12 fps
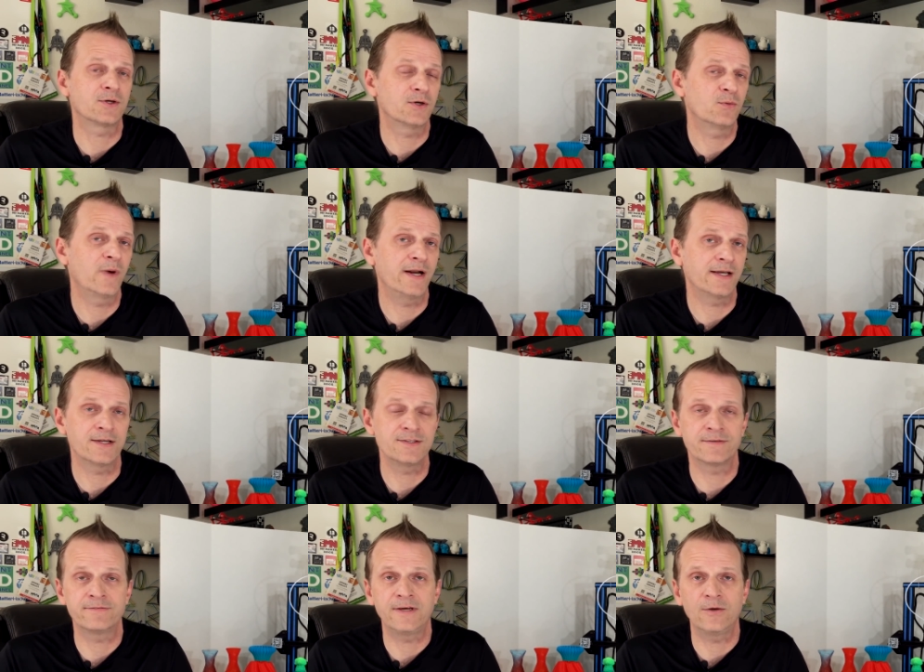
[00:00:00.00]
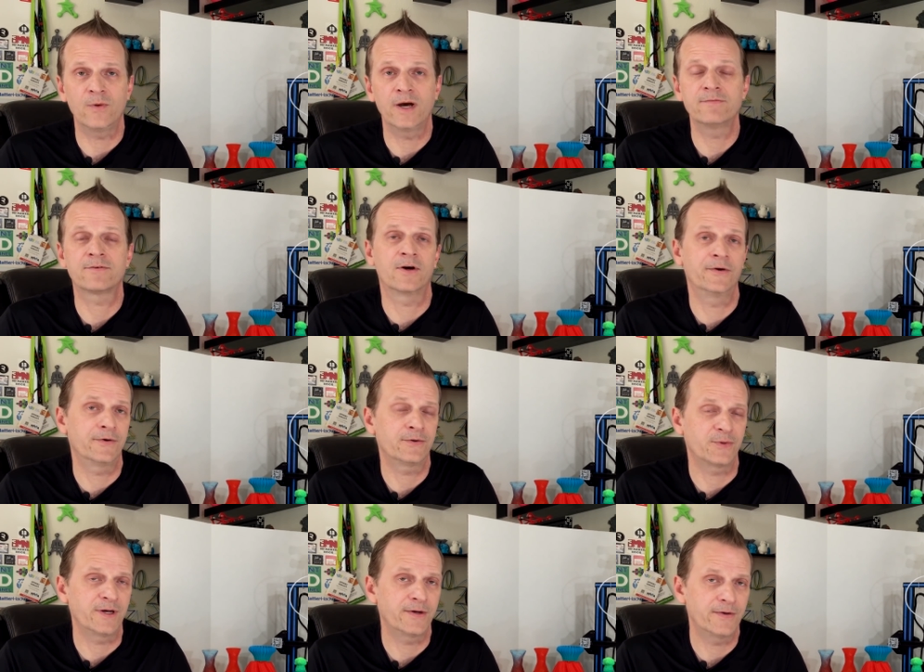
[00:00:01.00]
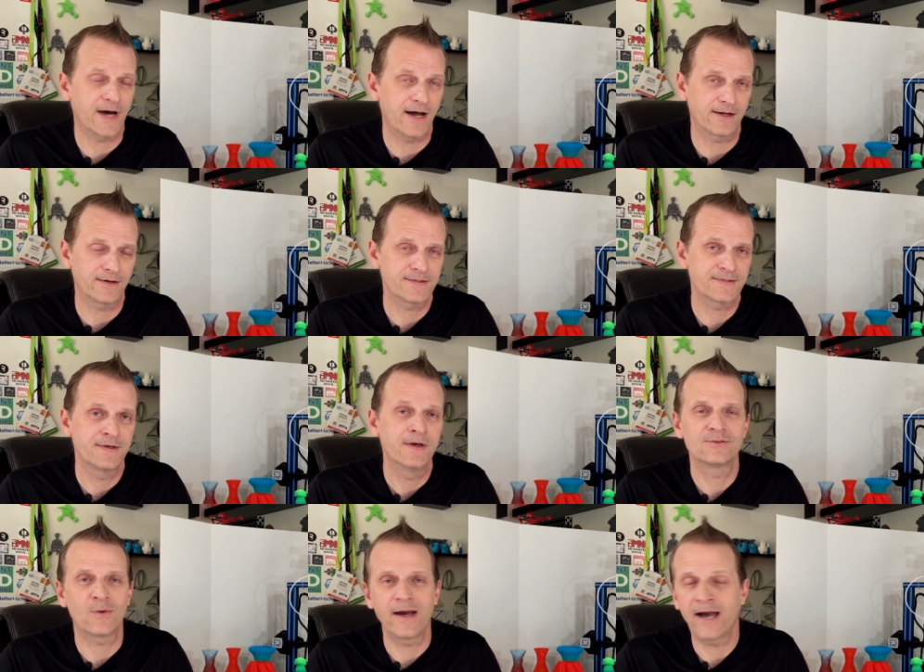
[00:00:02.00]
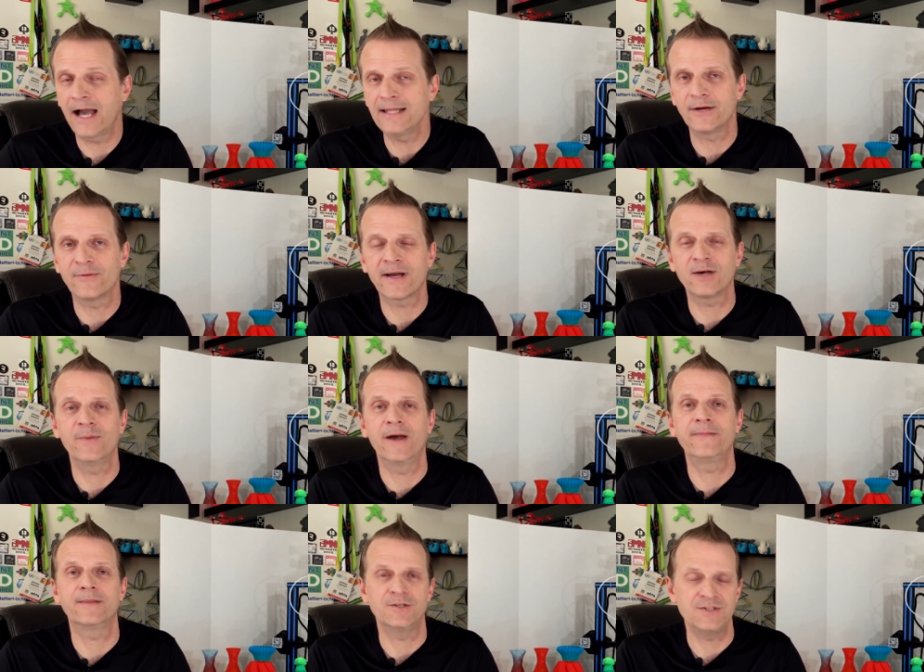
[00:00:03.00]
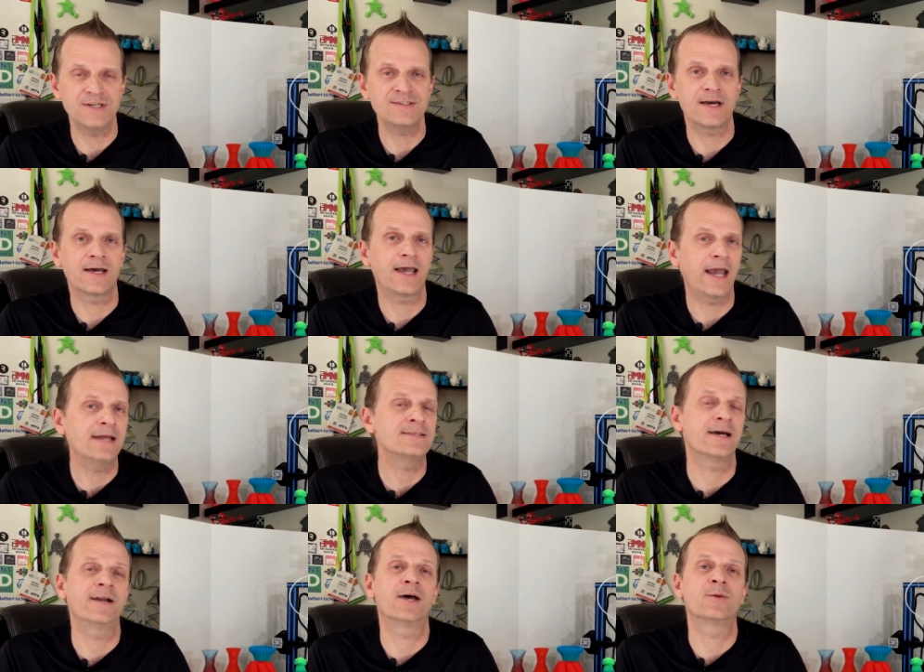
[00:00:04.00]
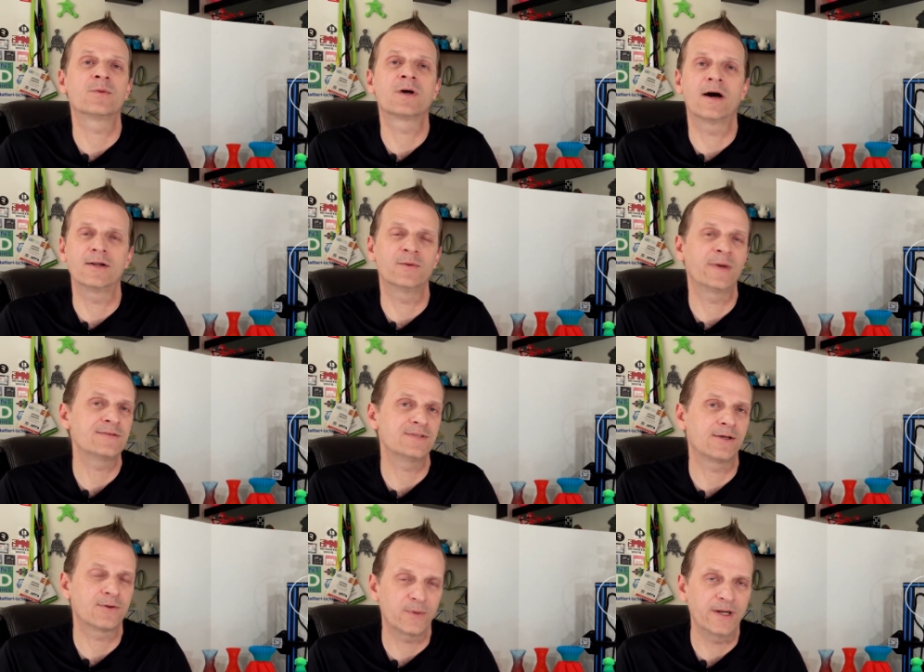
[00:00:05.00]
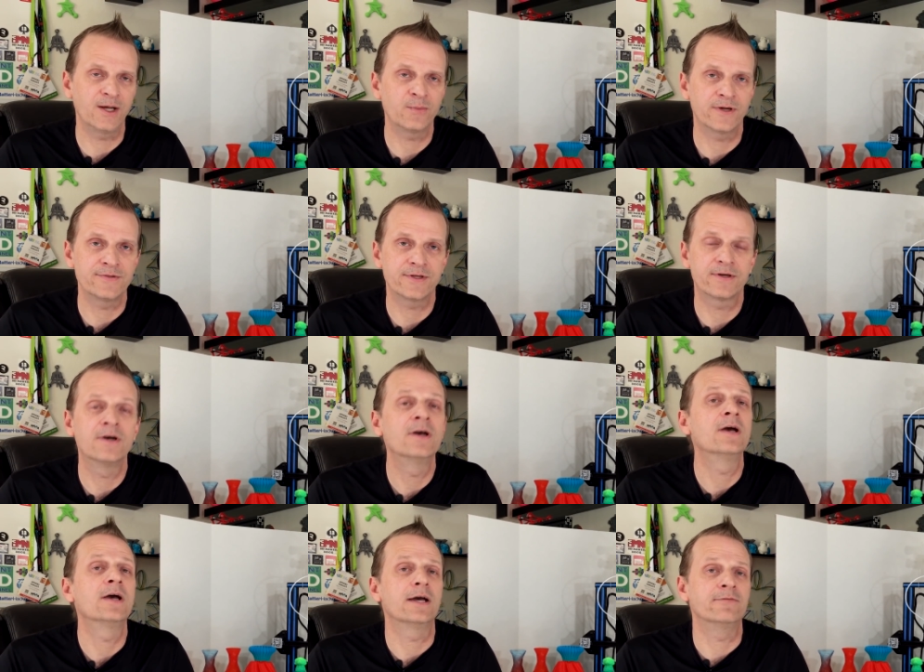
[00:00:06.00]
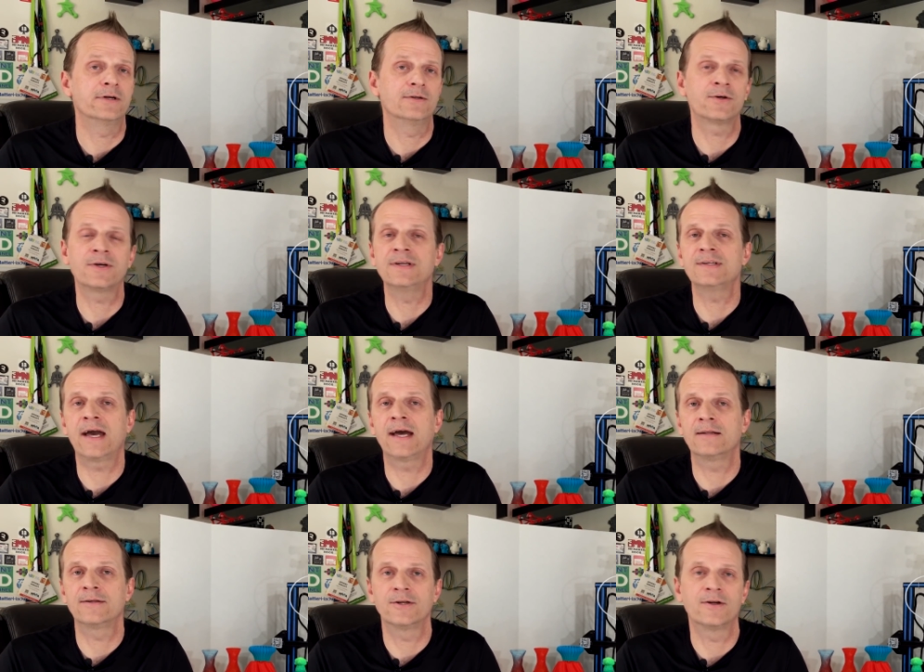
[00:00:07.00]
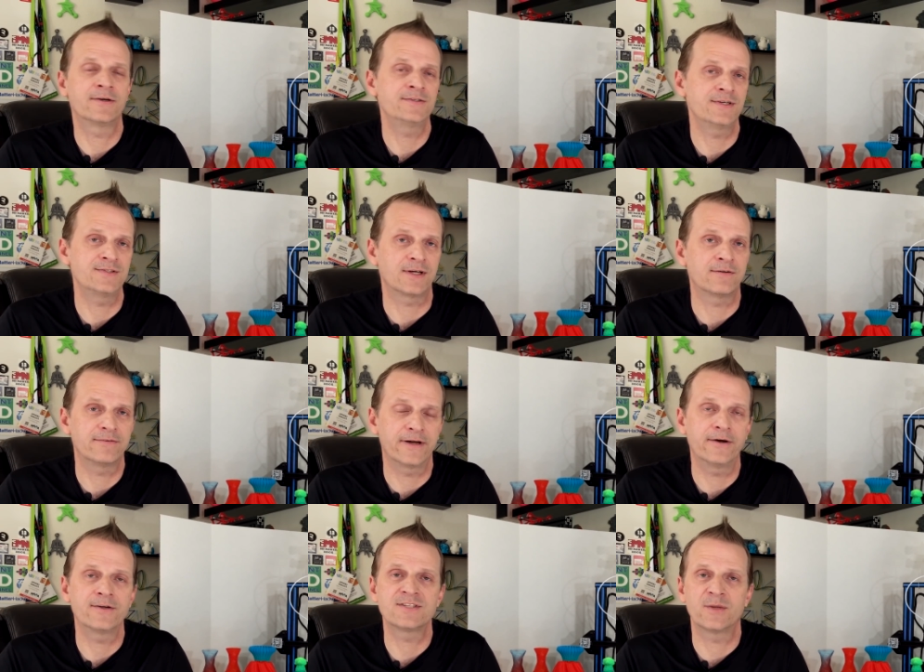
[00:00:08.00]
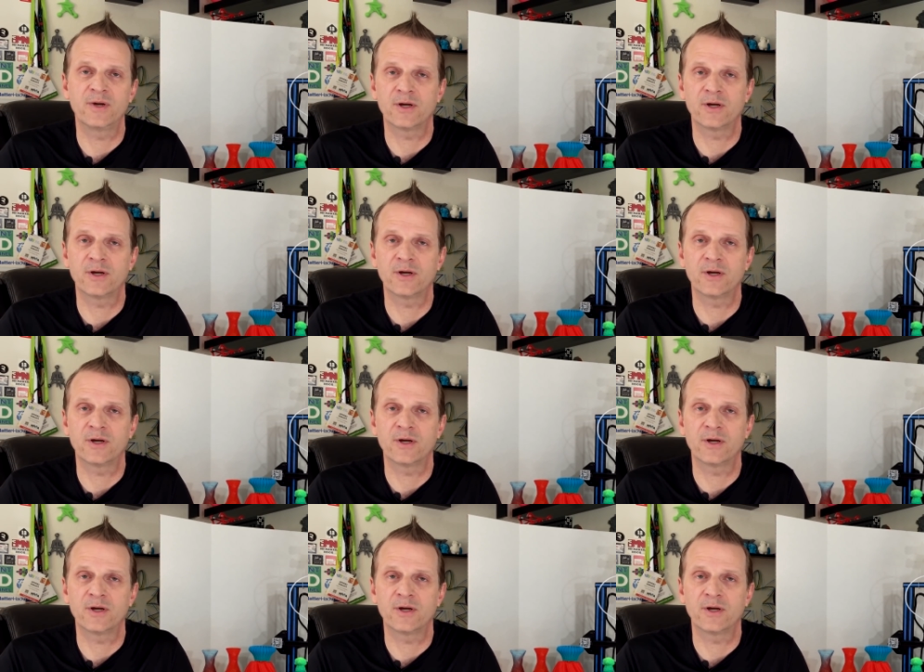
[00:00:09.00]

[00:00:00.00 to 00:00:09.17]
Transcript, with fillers: It's a good way to get your feet wet for under $300. So I highly recommend the Geeetech A10M Color Mixing 3D Printer if you're looking to add a little artistic flair to